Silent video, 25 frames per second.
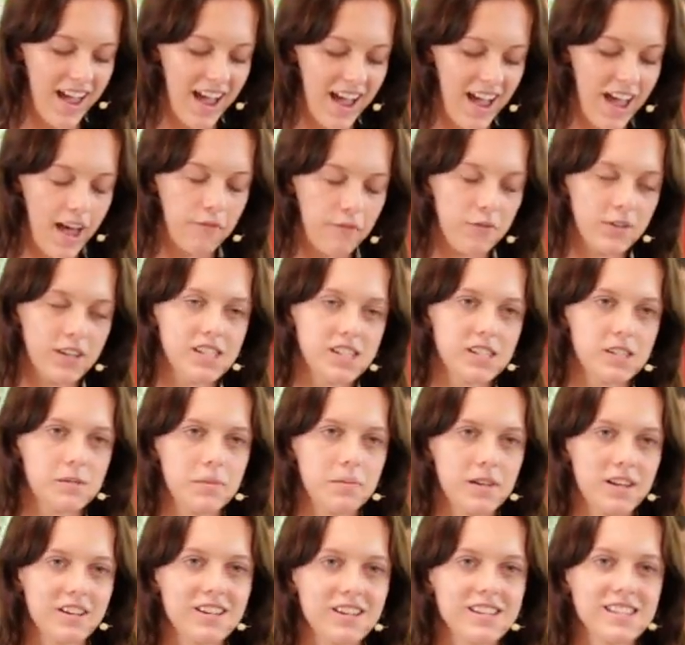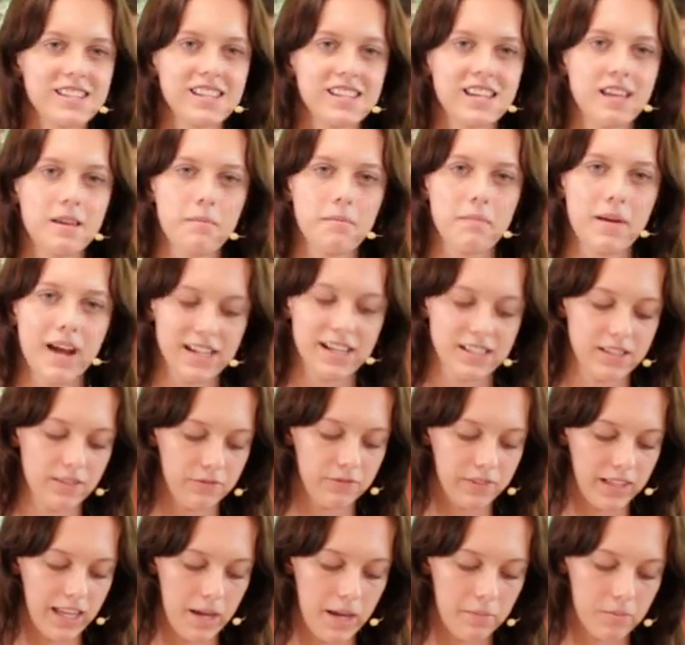I have experienced the impact
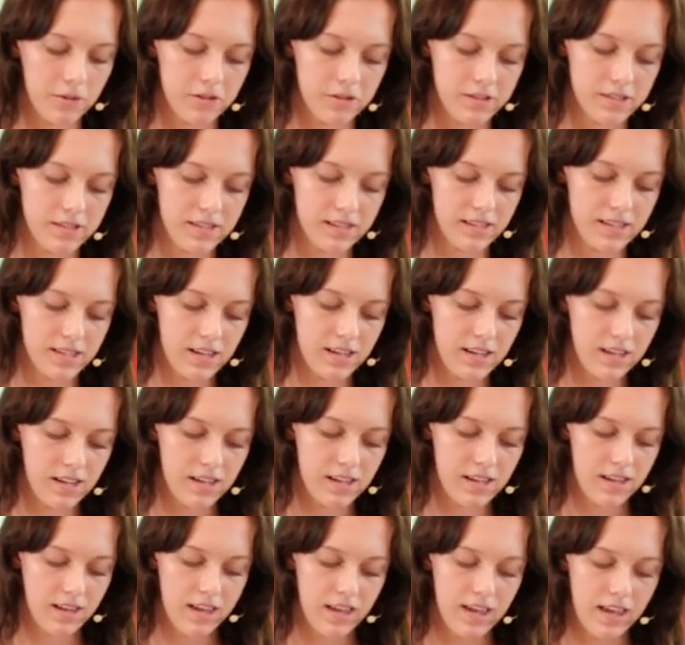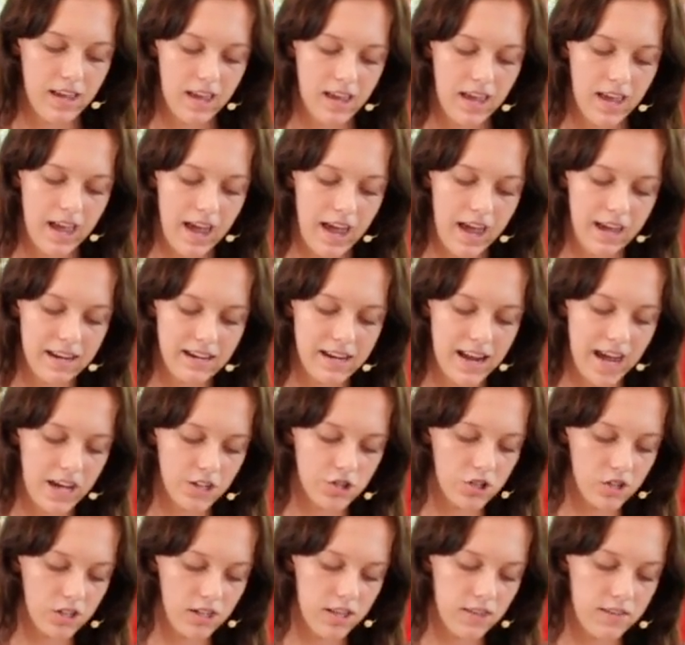of labels, and
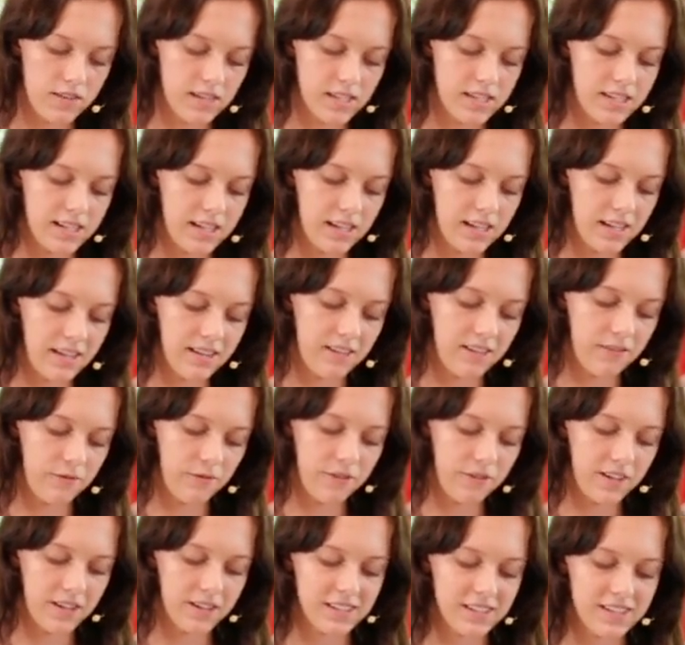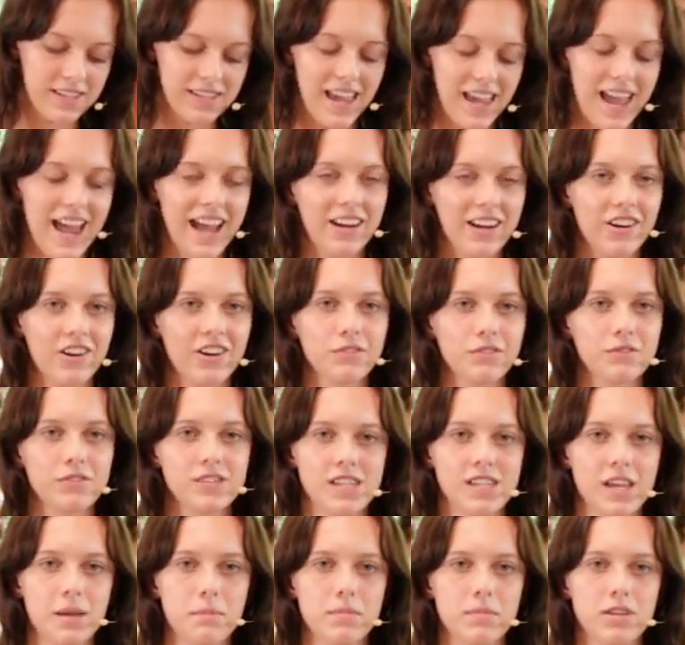naturally this feels anger and
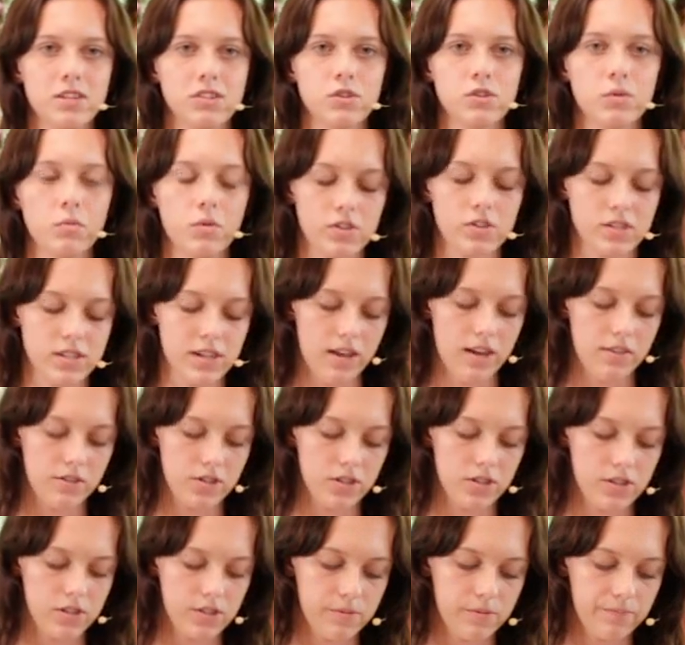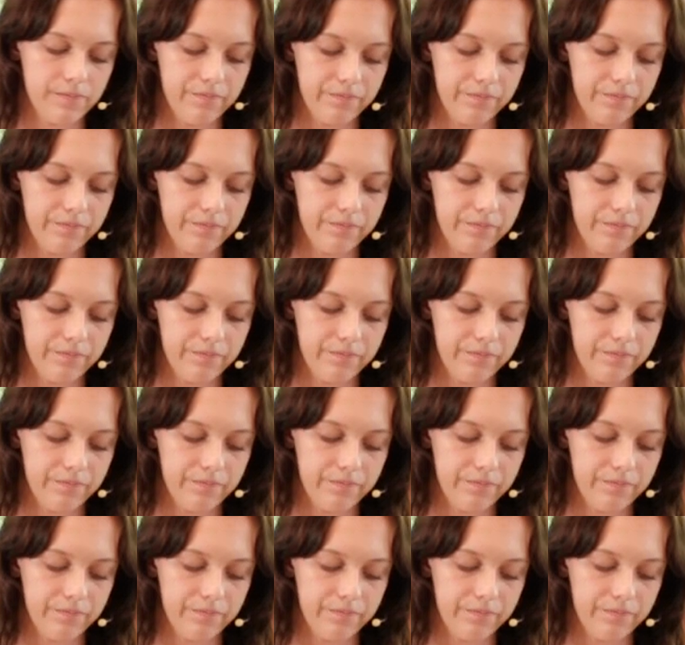resentment towards others.